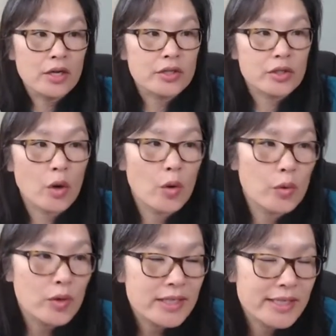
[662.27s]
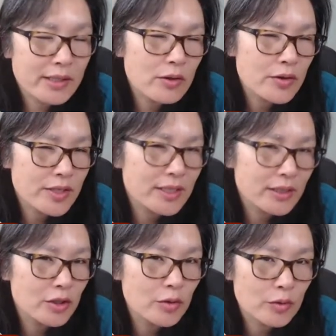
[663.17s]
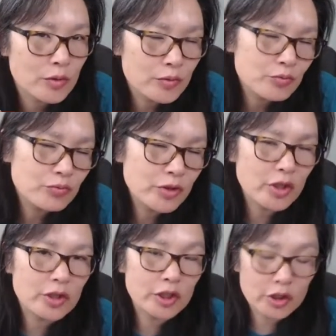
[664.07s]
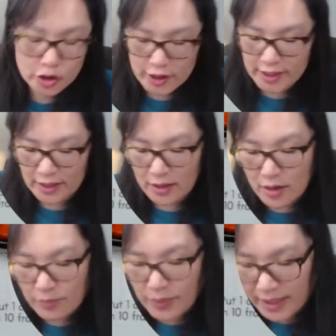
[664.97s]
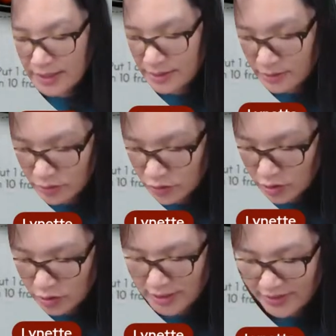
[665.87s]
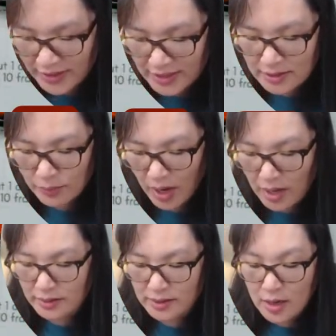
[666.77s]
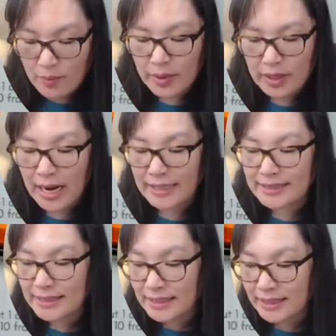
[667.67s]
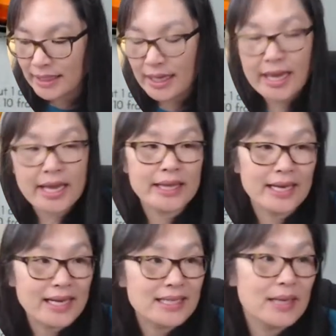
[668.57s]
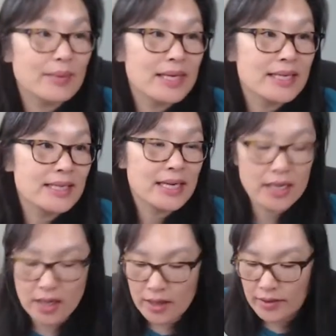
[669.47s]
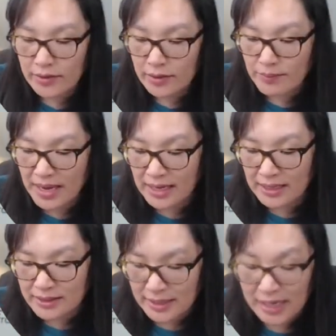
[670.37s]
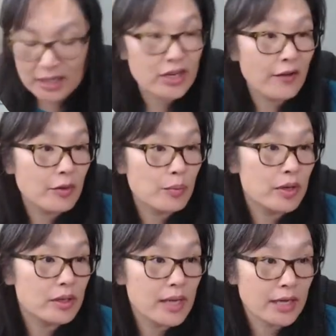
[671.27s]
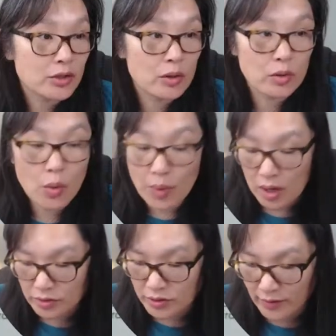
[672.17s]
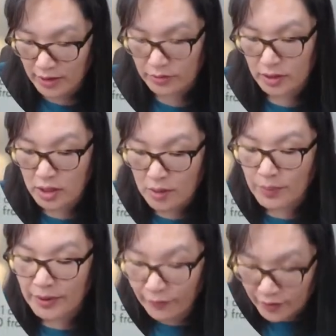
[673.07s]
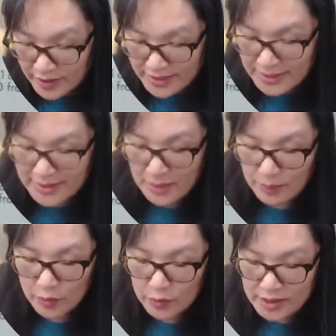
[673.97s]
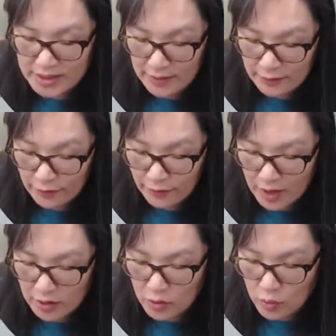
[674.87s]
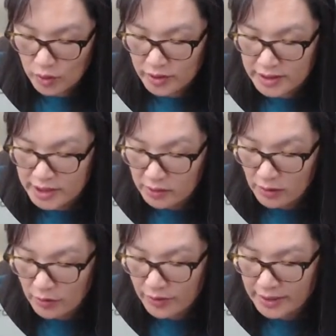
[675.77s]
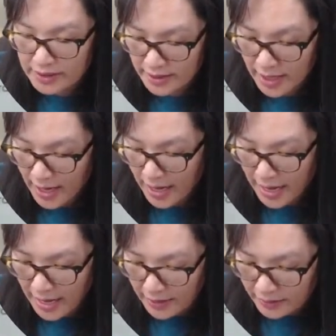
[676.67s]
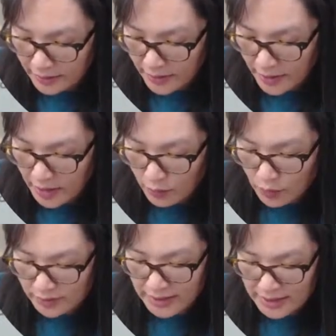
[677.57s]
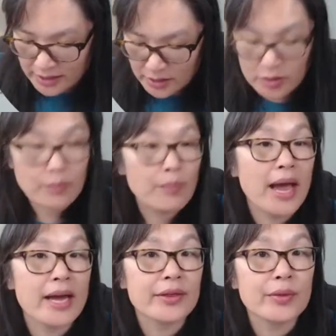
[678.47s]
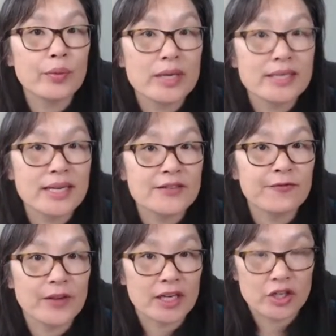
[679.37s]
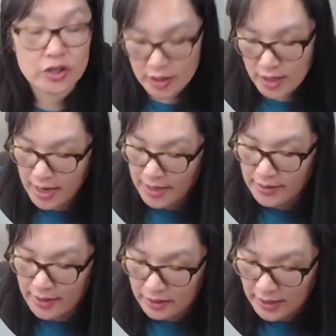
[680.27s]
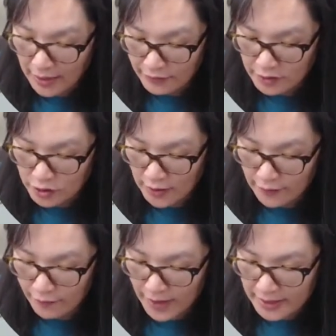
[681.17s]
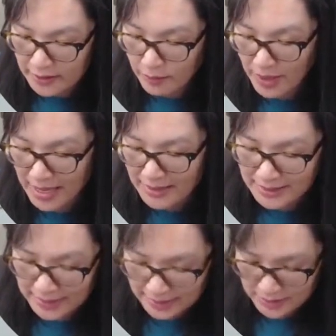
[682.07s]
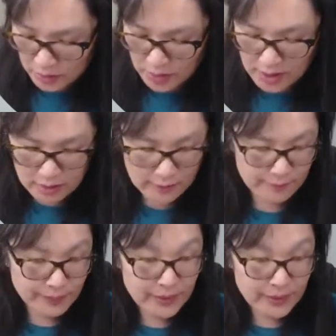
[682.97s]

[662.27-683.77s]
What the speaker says: So 0 is a little tricky because there's nothing in the box. But ideally, the next time they see the maze, they actually have to put extra dough balls around. But for this example, we just have to follow where the 0 is, and it will lead us to the path where it says finish. And then they have to try to find the path to get to here.